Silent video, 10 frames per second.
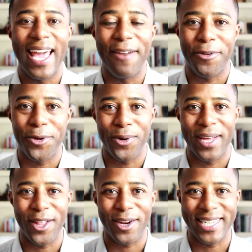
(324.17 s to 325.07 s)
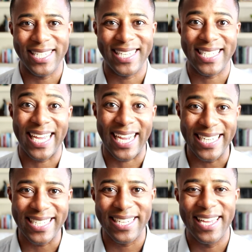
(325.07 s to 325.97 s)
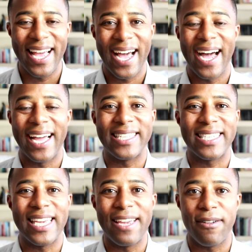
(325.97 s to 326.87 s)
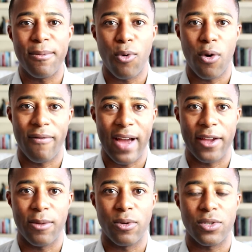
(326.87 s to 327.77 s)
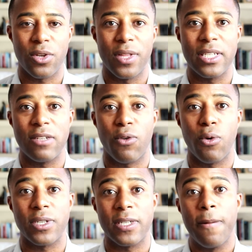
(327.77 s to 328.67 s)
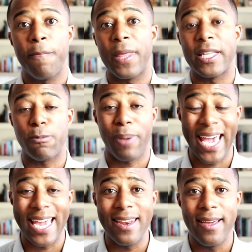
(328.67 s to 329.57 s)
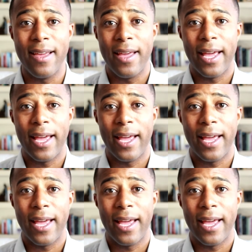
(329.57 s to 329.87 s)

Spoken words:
And if you're doing it long distance like us, it's even more valuable. So this, of course, it's paid.